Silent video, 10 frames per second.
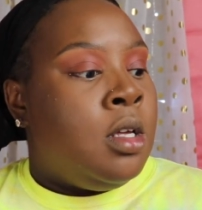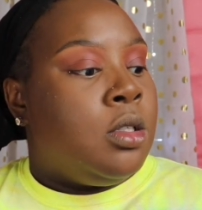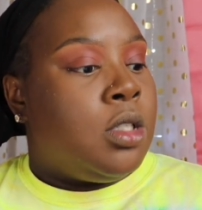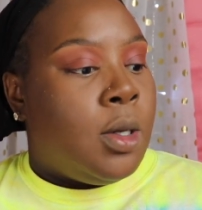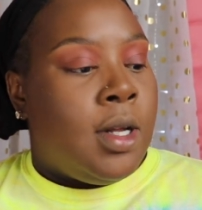
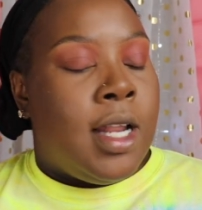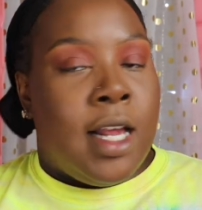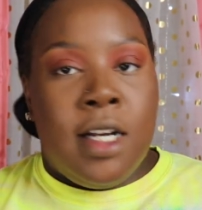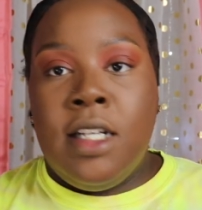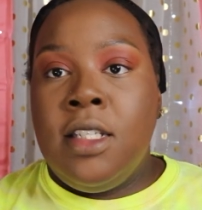So a
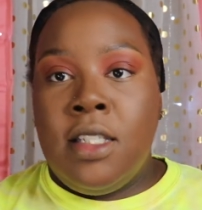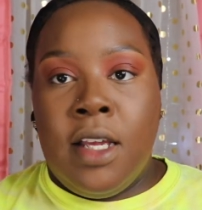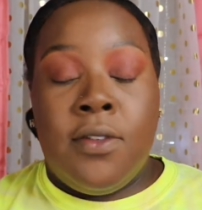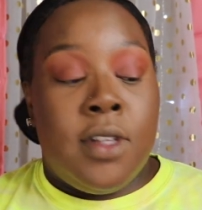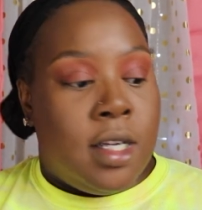lot of this
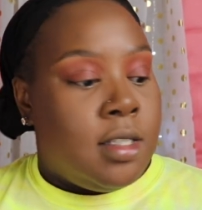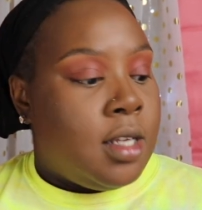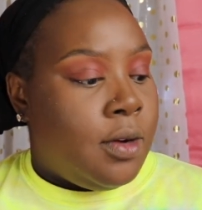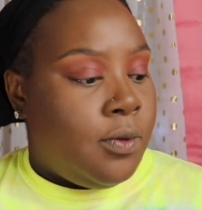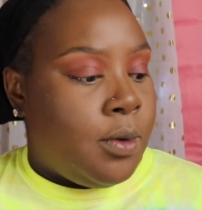stuff does
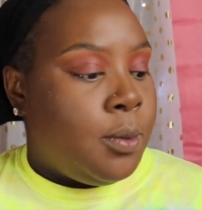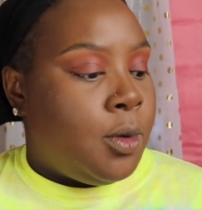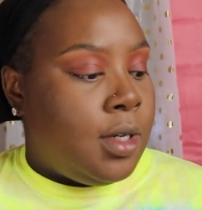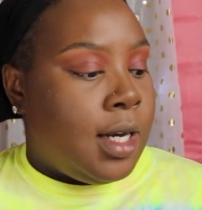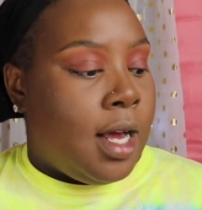come from
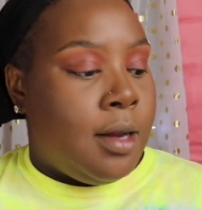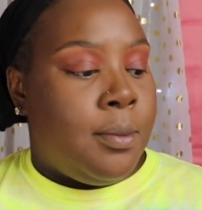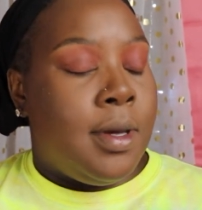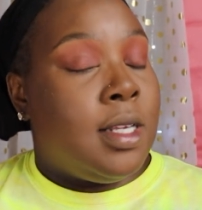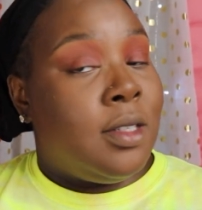online,
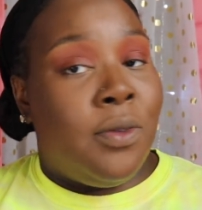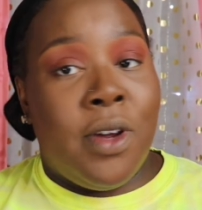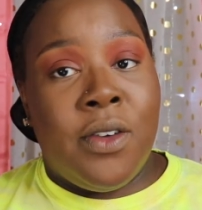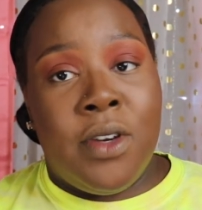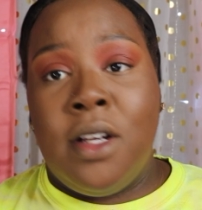but it's
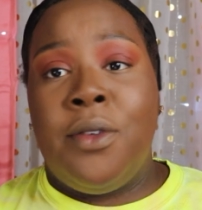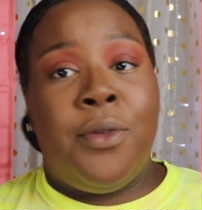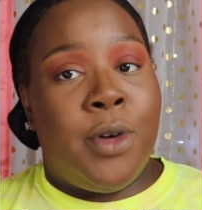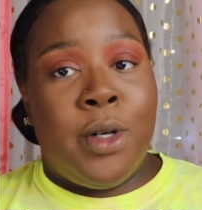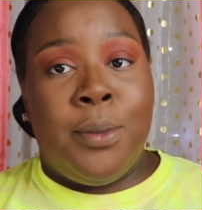very
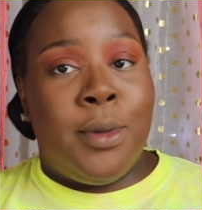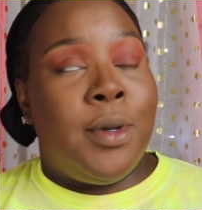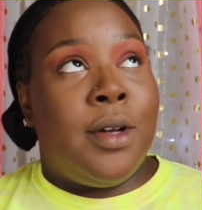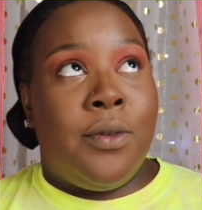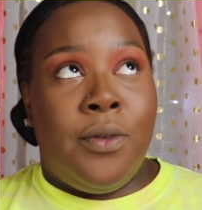affordable
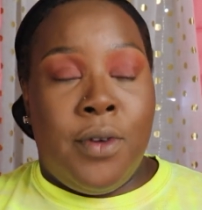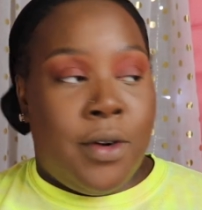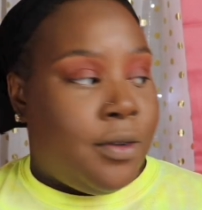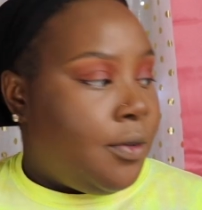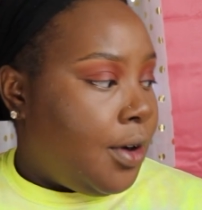and
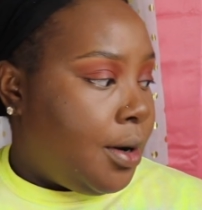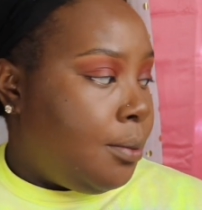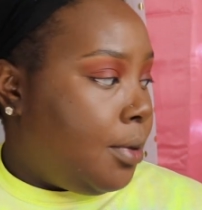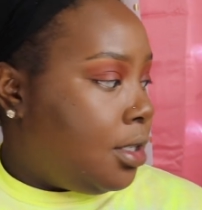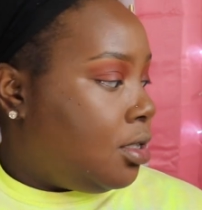very, very
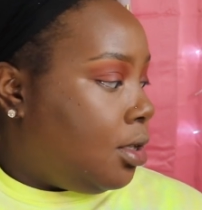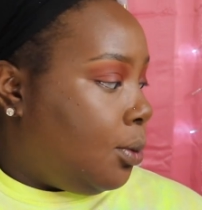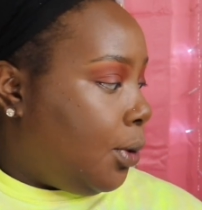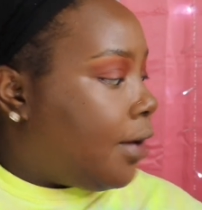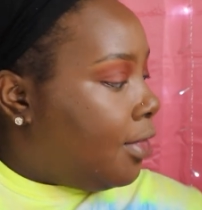much so
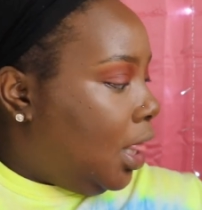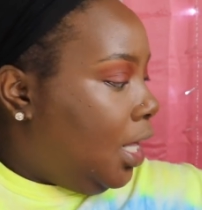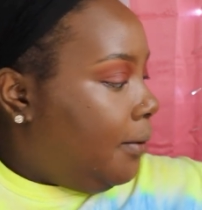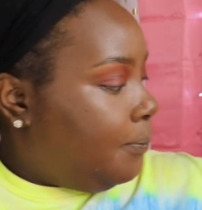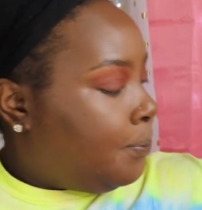worth
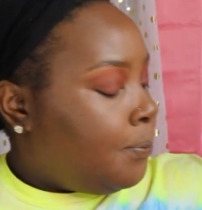it.